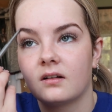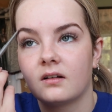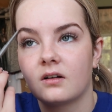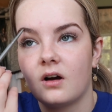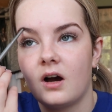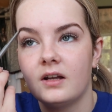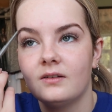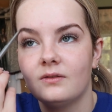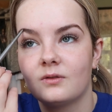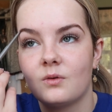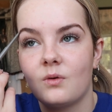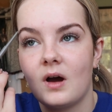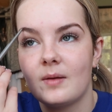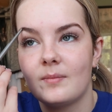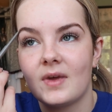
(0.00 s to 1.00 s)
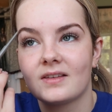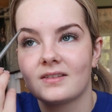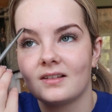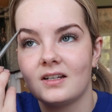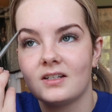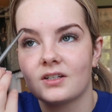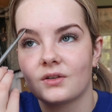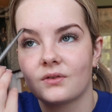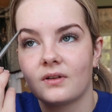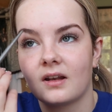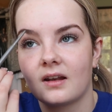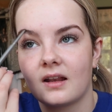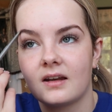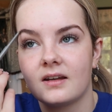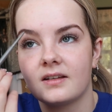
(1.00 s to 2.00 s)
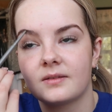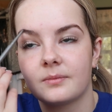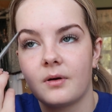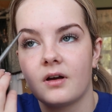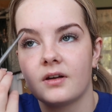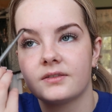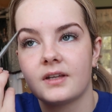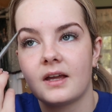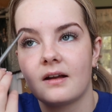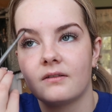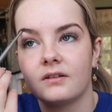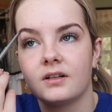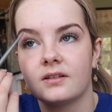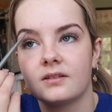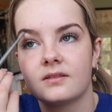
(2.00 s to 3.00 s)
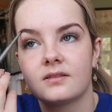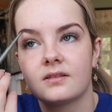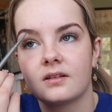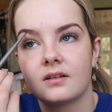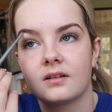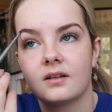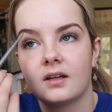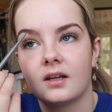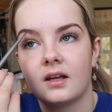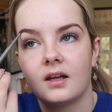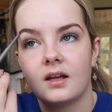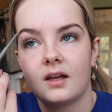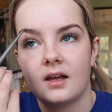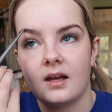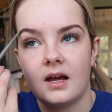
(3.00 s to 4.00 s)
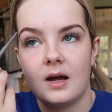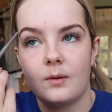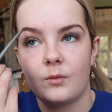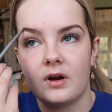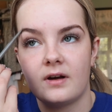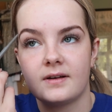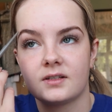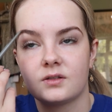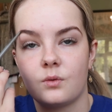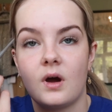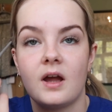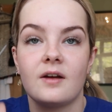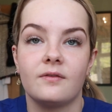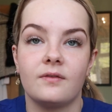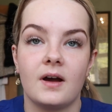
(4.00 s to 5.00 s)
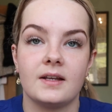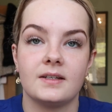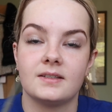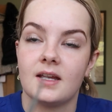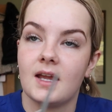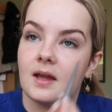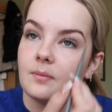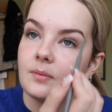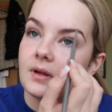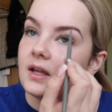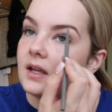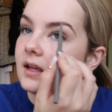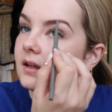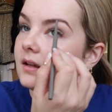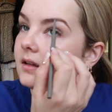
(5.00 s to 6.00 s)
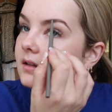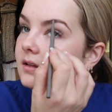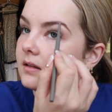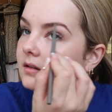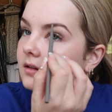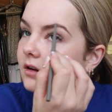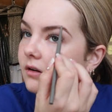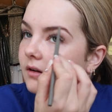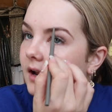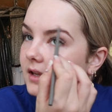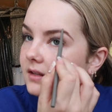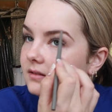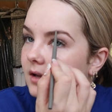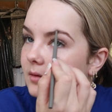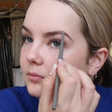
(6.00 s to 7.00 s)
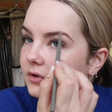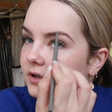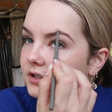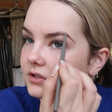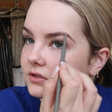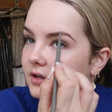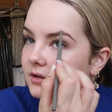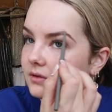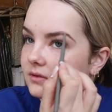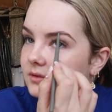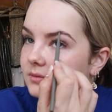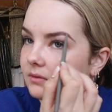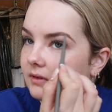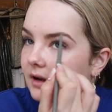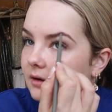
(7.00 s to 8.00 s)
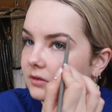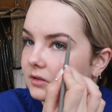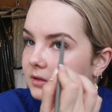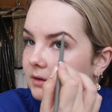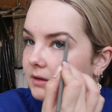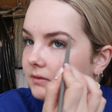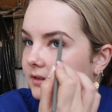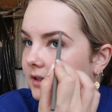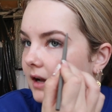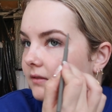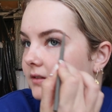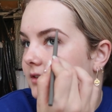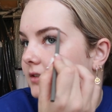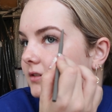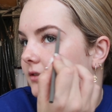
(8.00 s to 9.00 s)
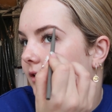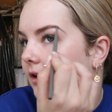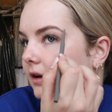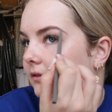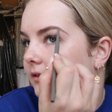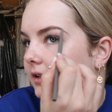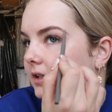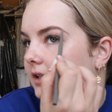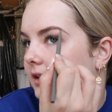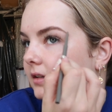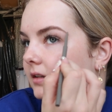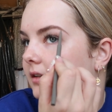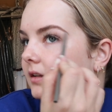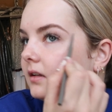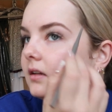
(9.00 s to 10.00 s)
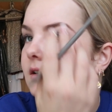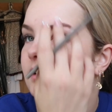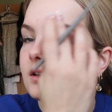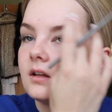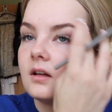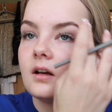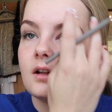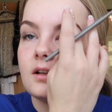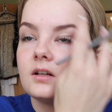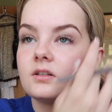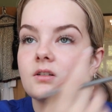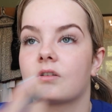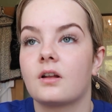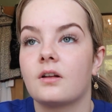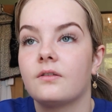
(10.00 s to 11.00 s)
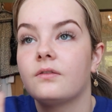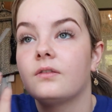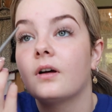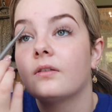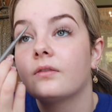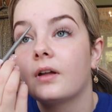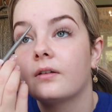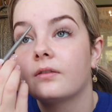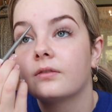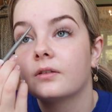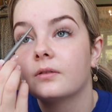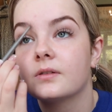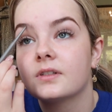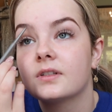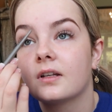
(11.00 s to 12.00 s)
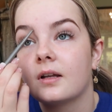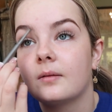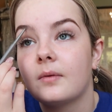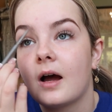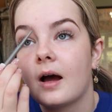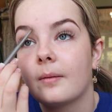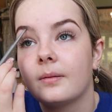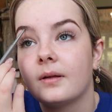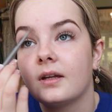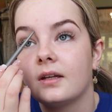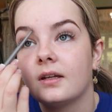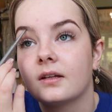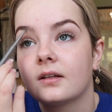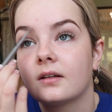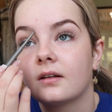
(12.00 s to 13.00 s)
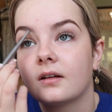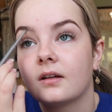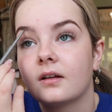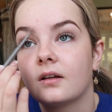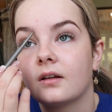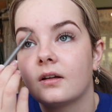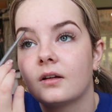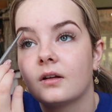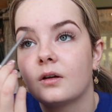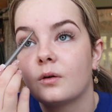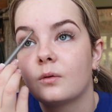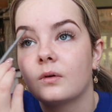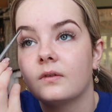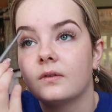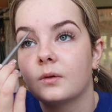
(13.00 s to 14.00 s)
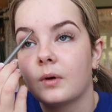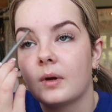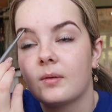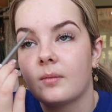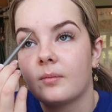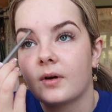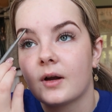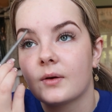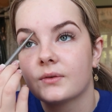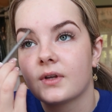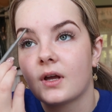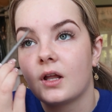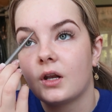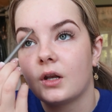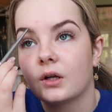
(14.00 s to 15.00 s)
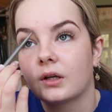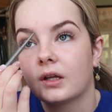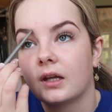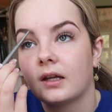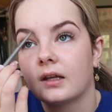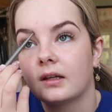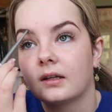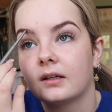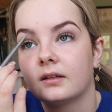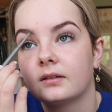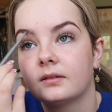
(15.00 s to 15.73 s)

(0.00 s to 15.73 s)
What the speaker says: kind of quite messily just fill in any sparse areas. And where it's quite a fine tip, it creates like brush strokes without you even having to try it really. And I just kind of fluff that through until I'm happy with the way my brows are looking. What